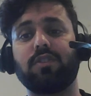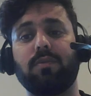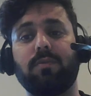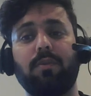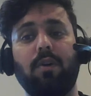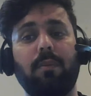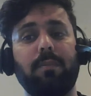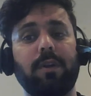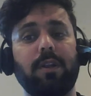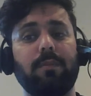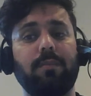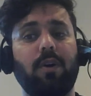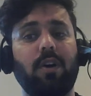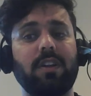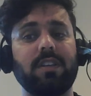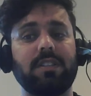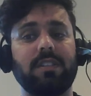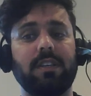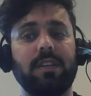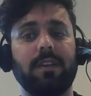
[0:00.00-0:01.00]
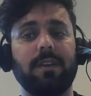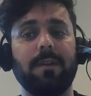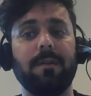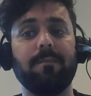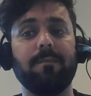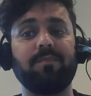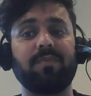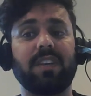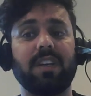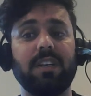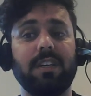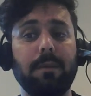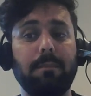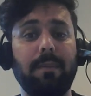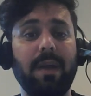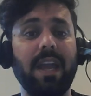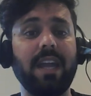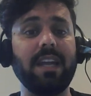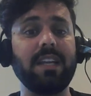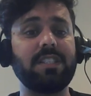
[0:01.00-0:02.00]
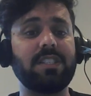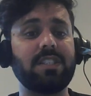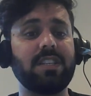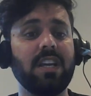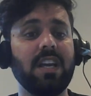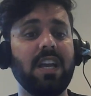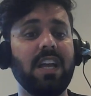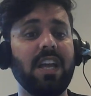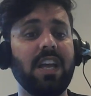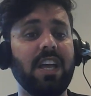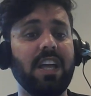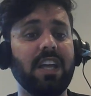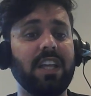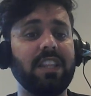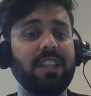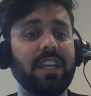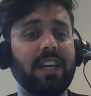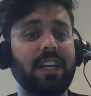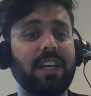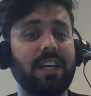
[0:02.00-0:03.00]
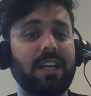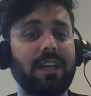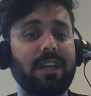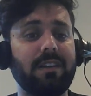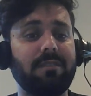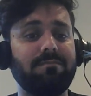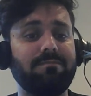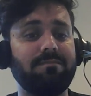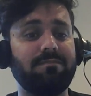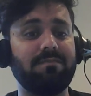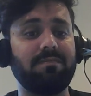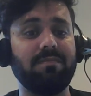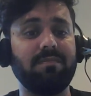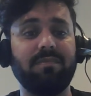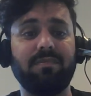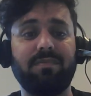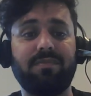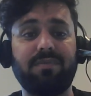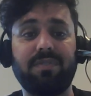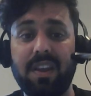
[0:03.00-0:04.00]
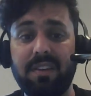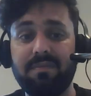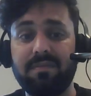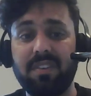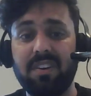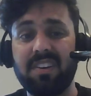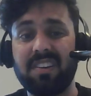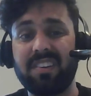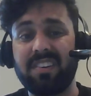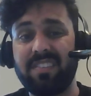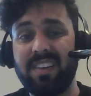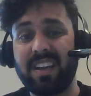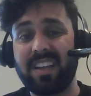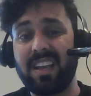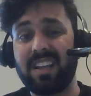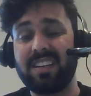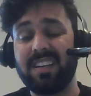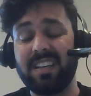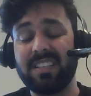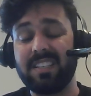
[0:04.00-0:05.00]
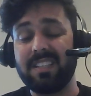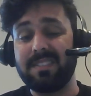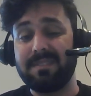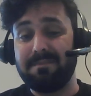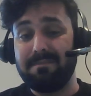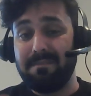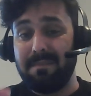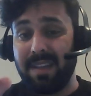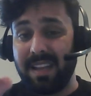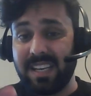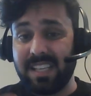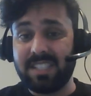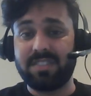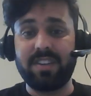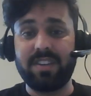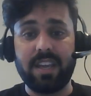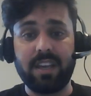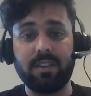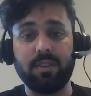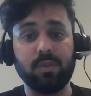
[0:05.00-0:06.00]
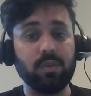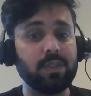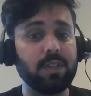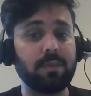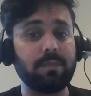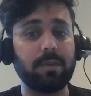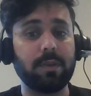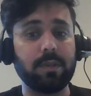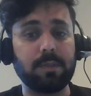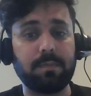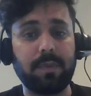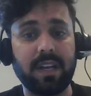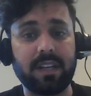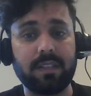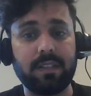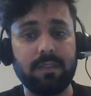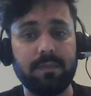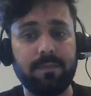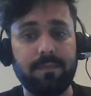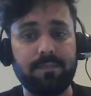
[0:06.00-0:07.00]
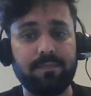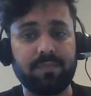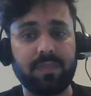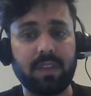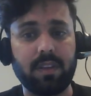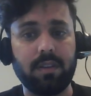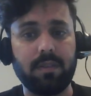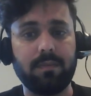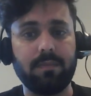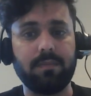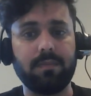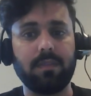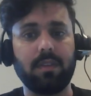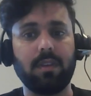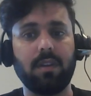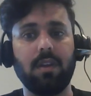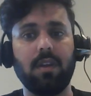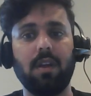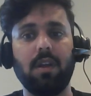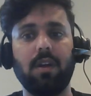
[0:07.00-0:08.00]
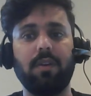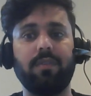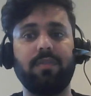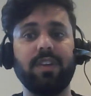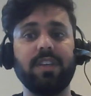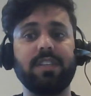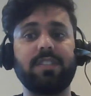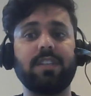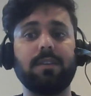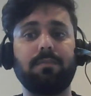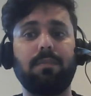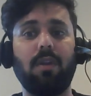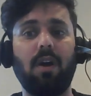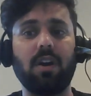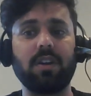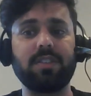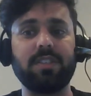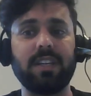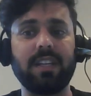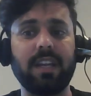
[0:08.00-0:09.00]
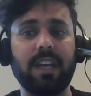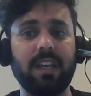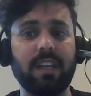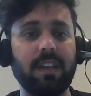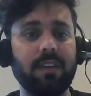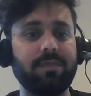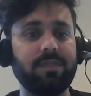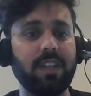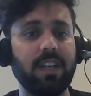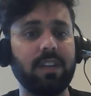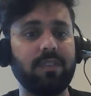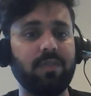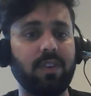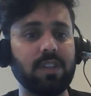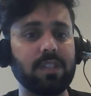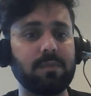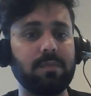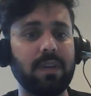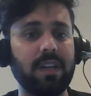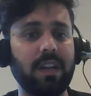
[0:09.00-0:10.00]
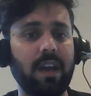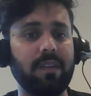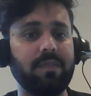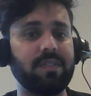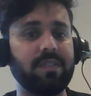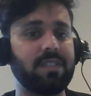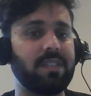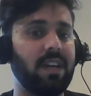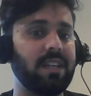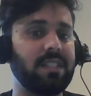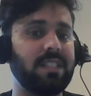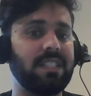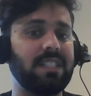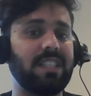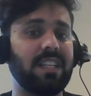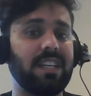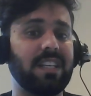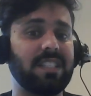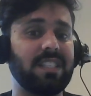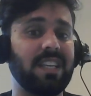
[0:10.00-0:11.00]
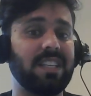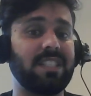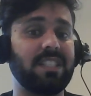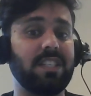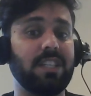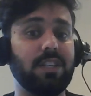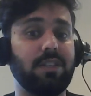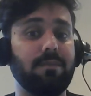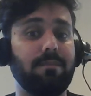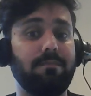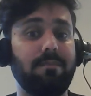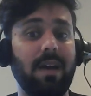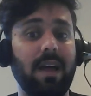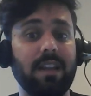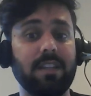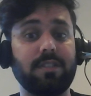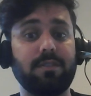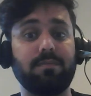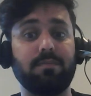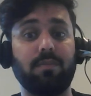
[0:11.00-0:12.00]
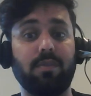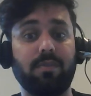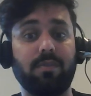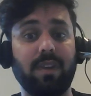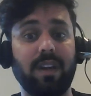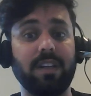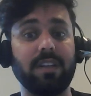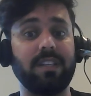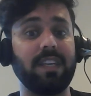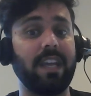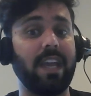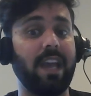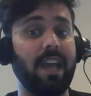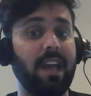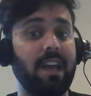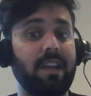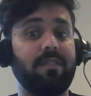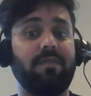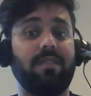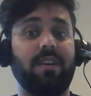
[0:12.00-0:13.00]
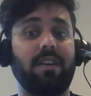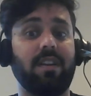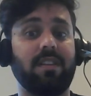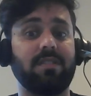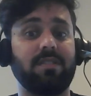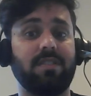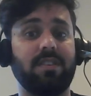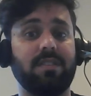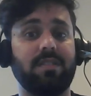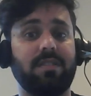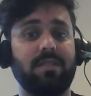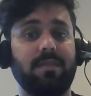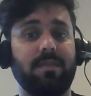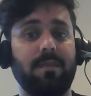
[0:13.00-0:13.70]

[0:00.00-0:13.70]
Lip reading: property policy. Debates the framework recognizes many stakeholder perspectives. Recent blockchain NFT advancement emphasizes the necessity to balance morality and finances.